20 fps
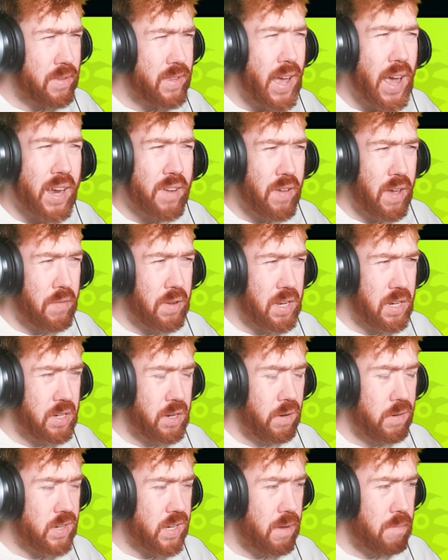attack if I ever did
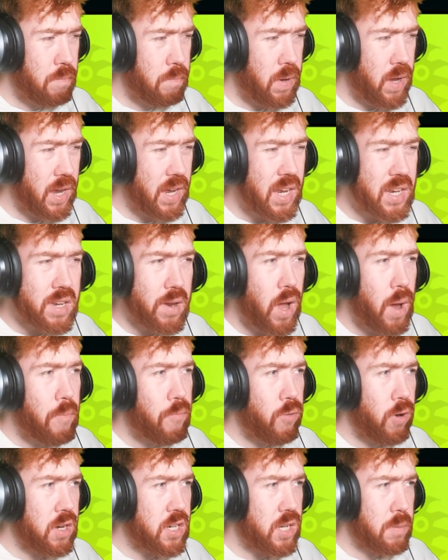use him, but he's an
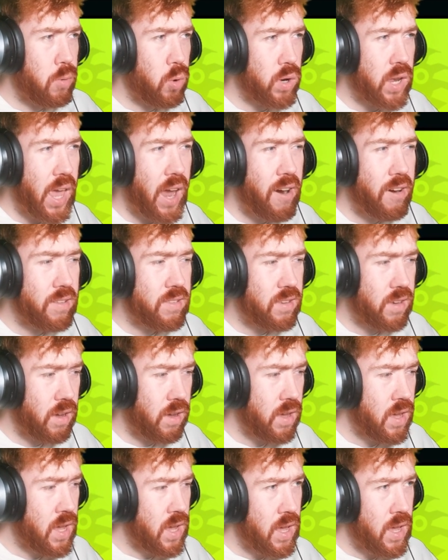upfront support character.